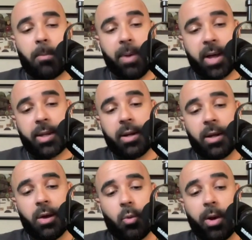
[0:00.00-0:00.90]
But
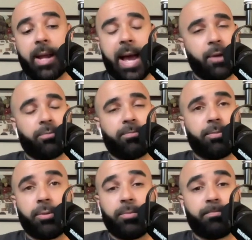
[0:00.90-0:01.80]
one guy
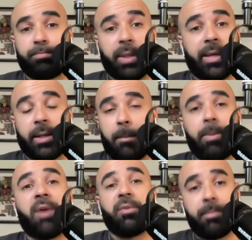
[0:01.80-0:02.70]
who played
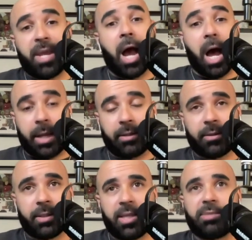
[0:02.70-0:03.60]
above and beyond
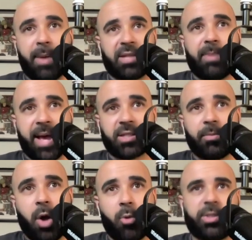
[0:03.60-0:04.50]
his best
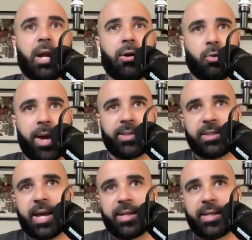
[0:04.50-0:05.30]
basketball was Derrick White tonight.